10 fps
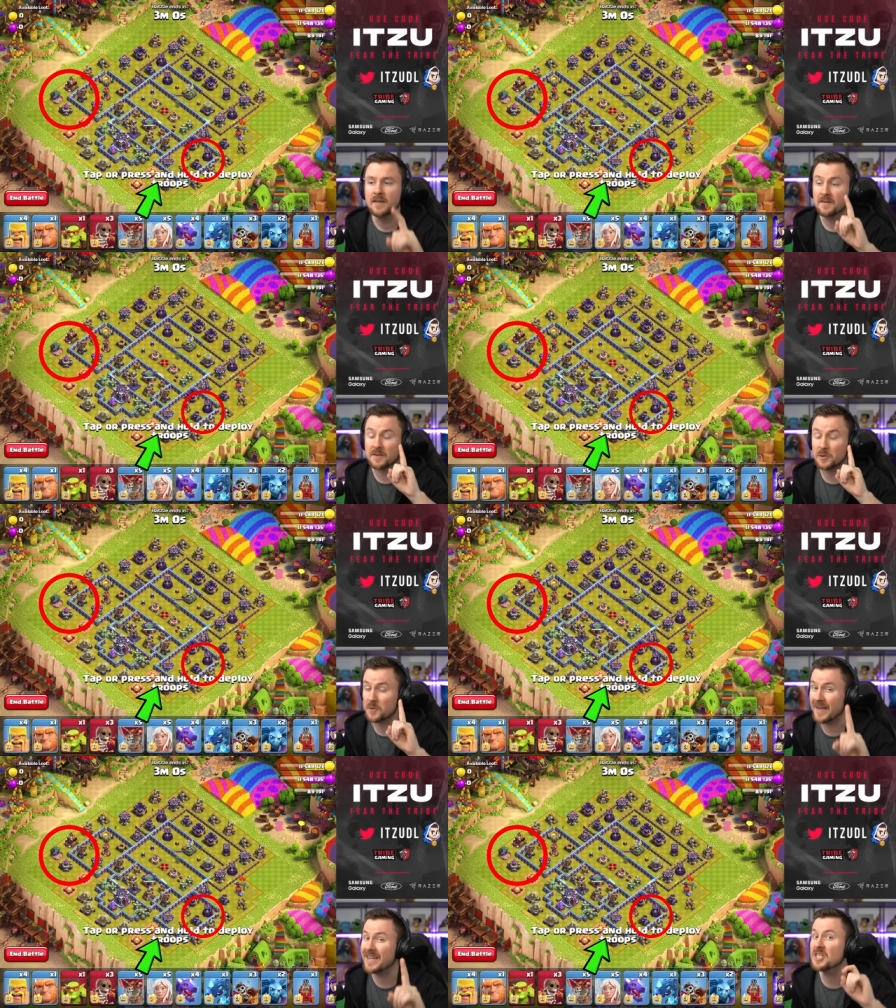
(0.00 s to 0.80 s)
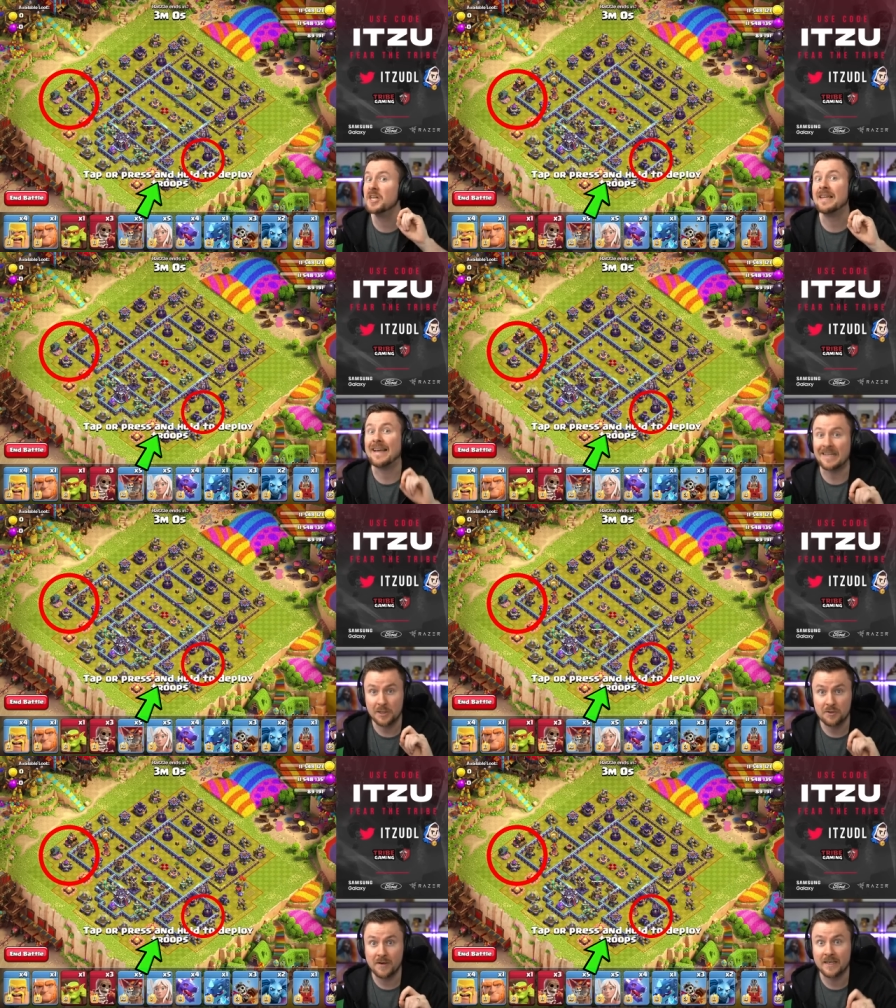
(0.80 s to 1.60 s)
The raged Electro
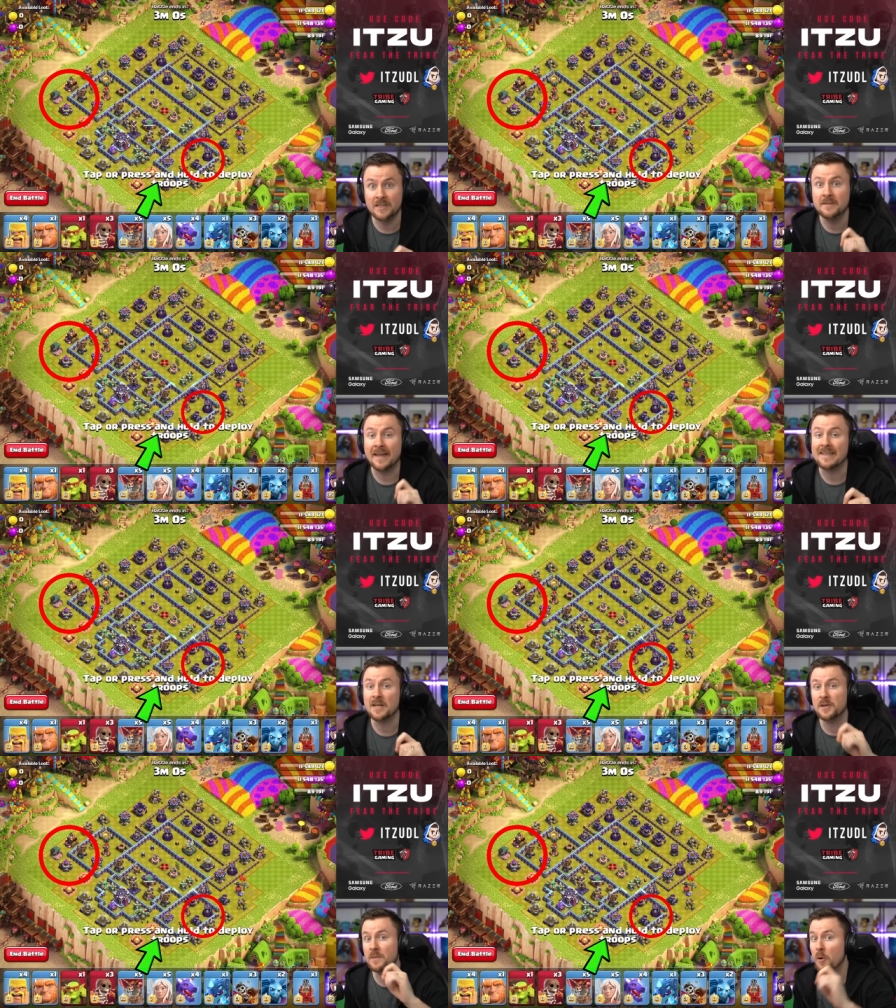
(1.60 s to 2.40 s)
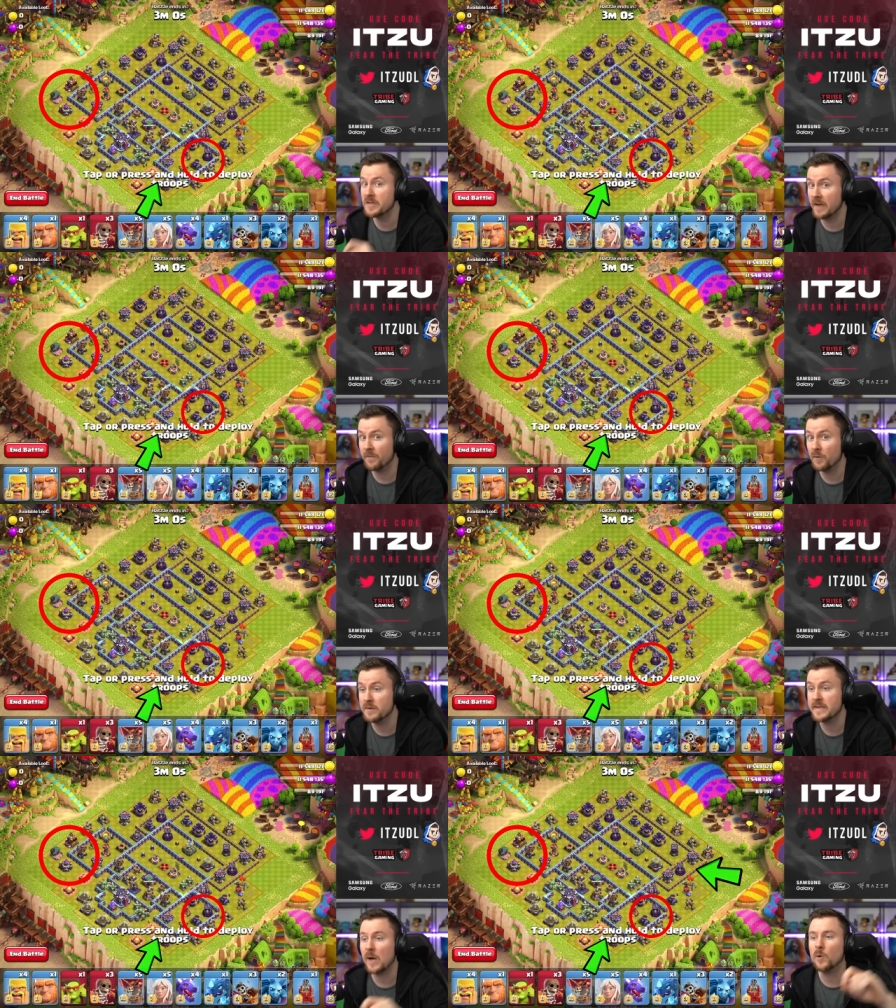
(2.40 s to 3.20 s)
Dragon to take down the
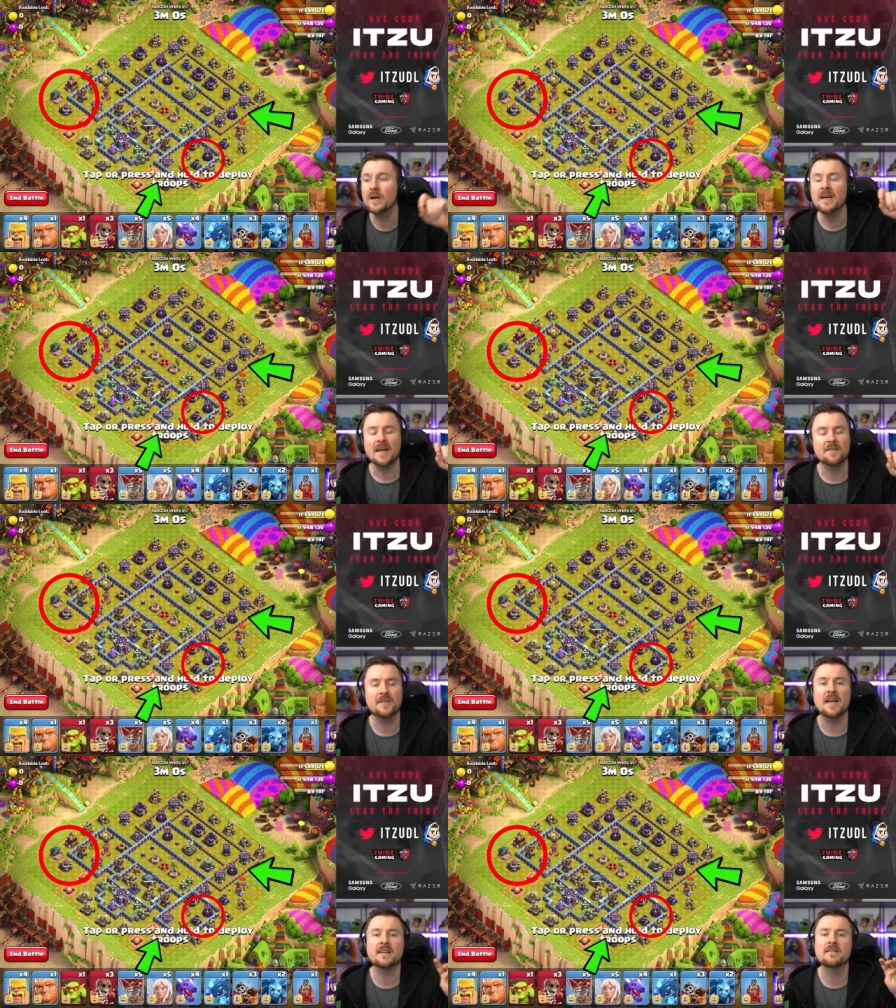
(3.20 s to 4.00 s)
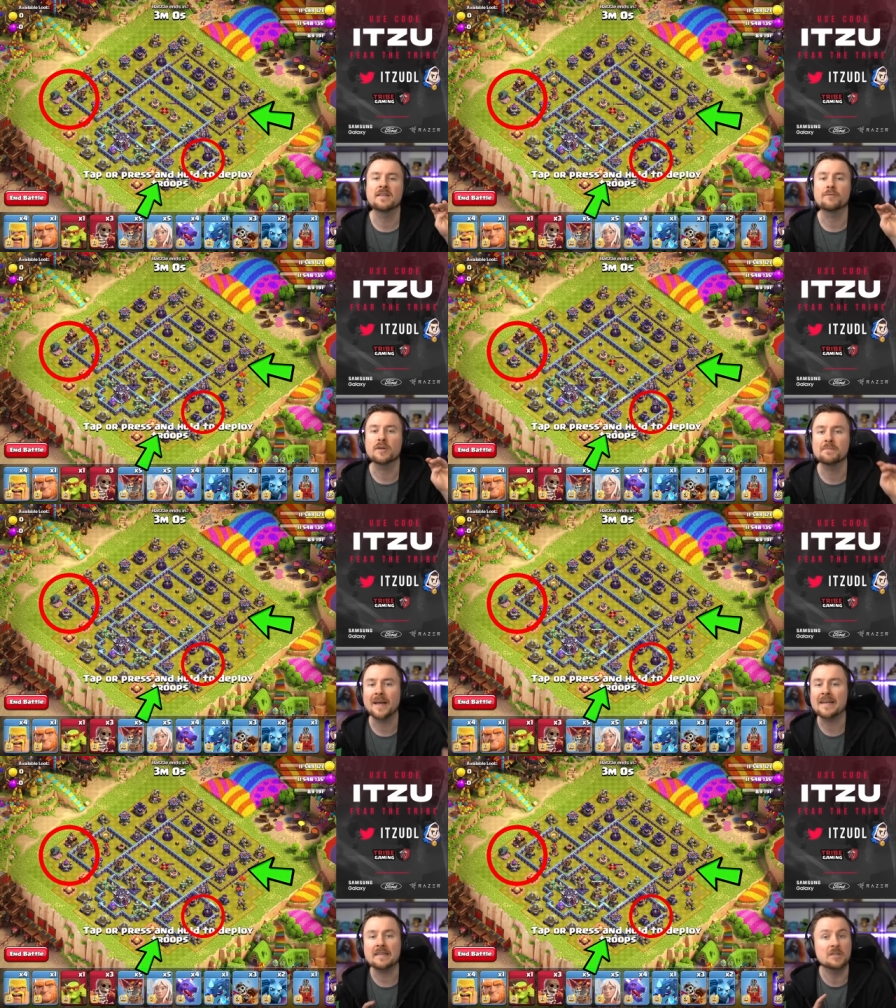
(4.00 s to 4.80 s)
Mujafon Tower. And then the
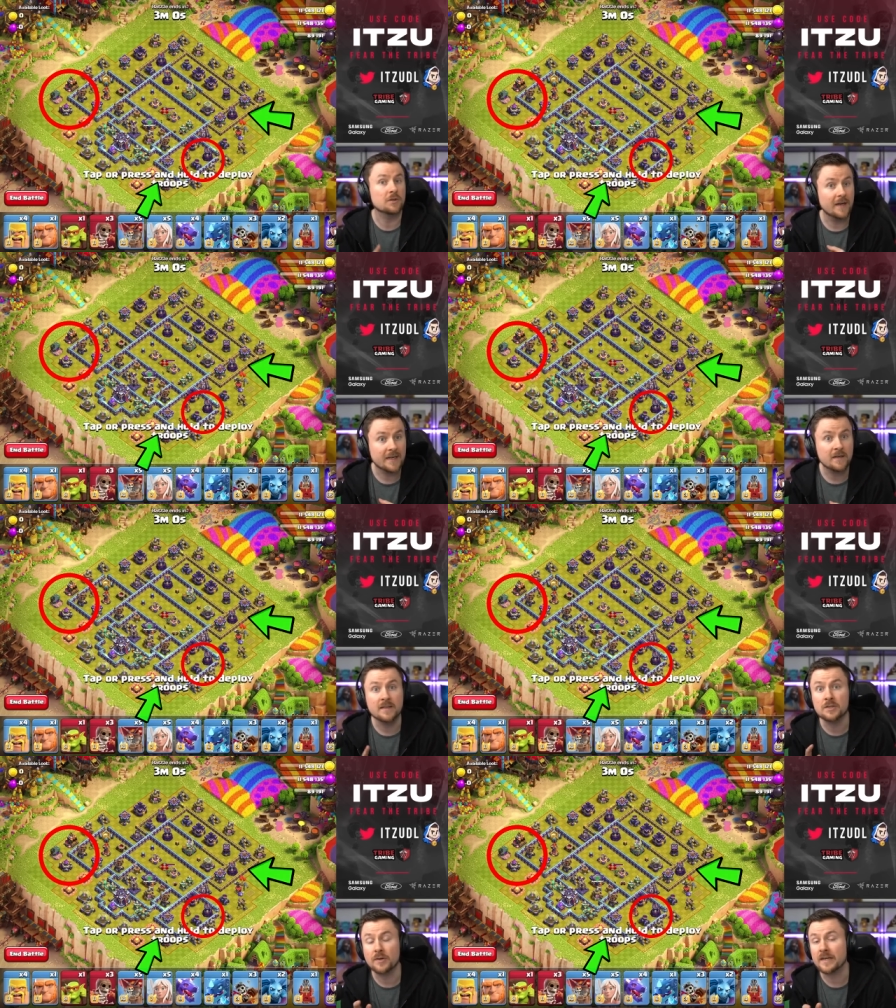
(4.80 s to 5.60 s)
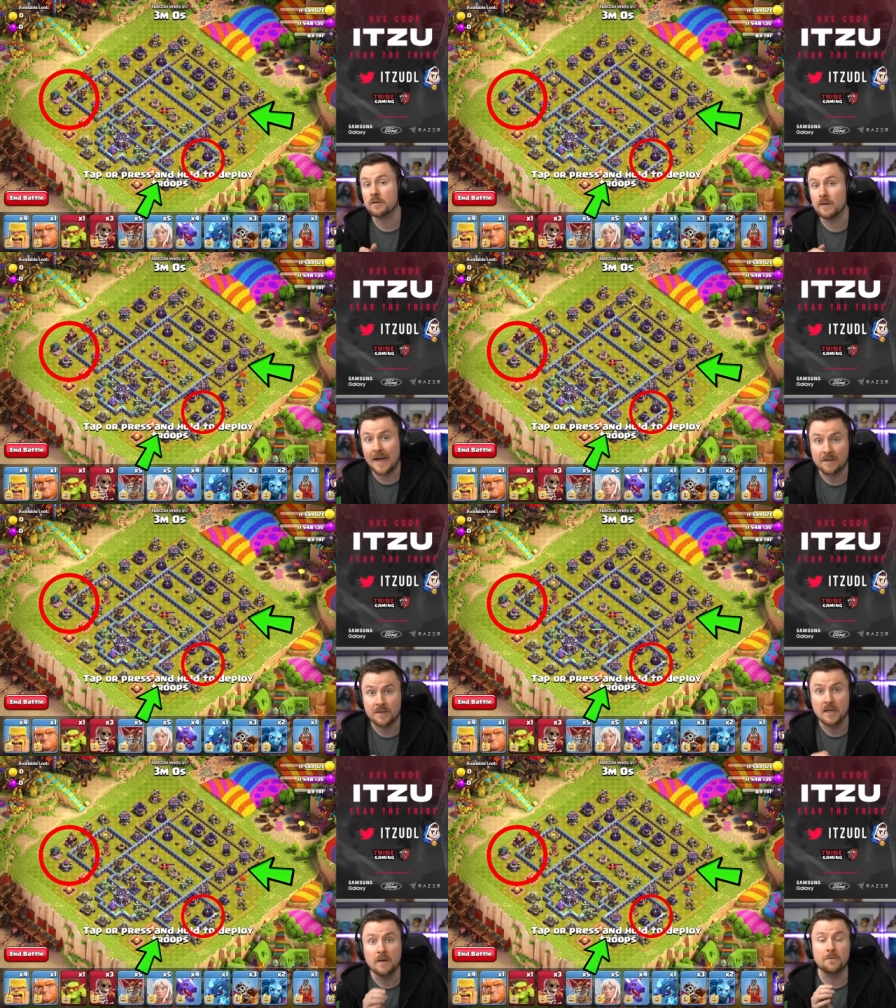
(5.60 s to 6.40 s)
remaining dragon and dragon
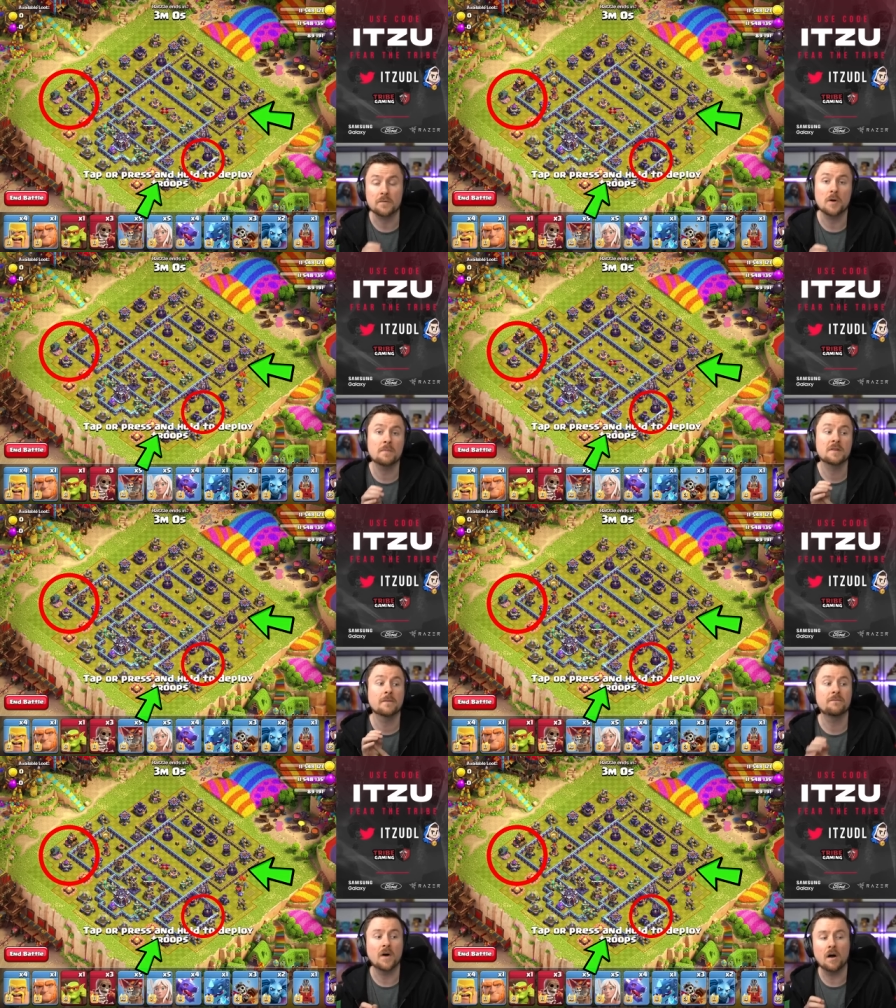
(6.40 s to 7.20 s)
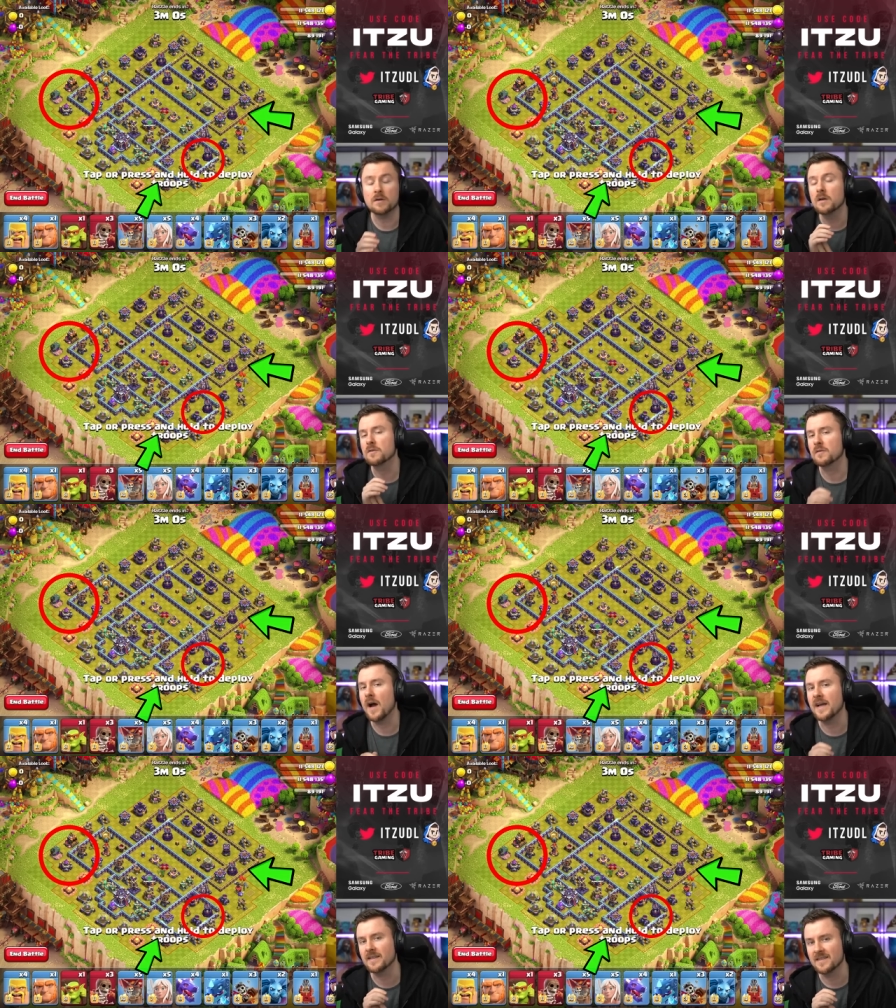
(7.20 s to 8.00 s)
riders from the far
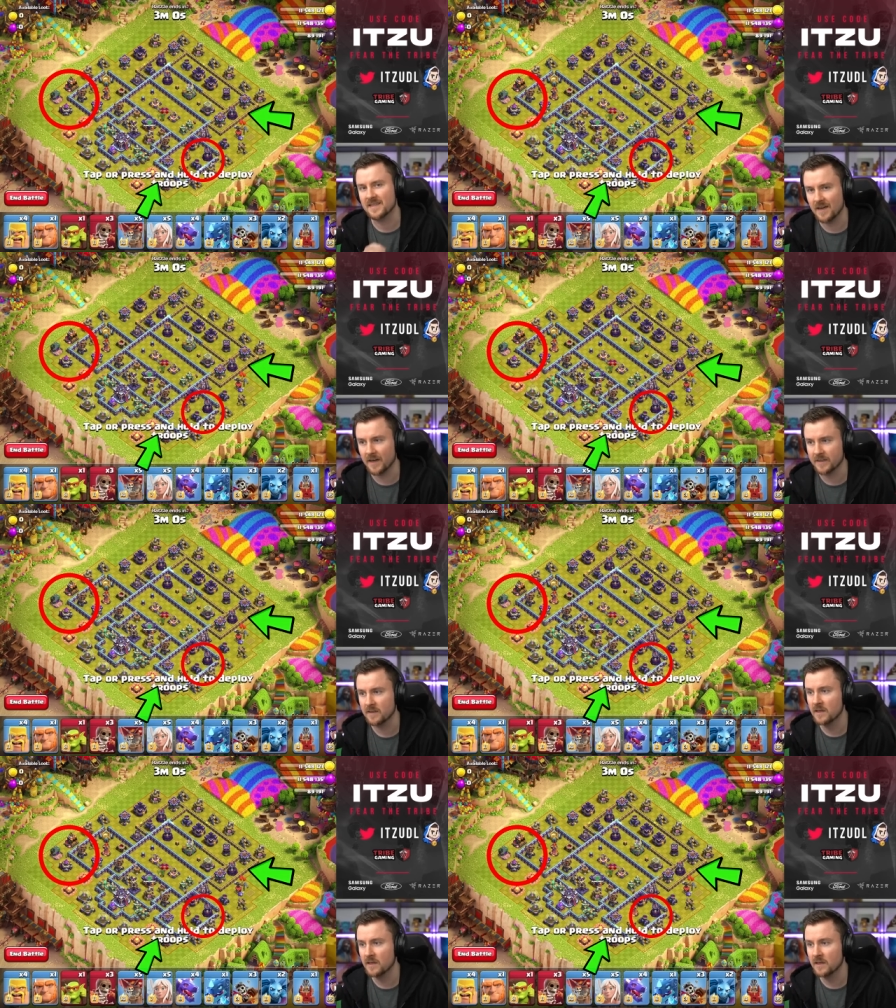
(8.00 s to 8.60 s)
right side.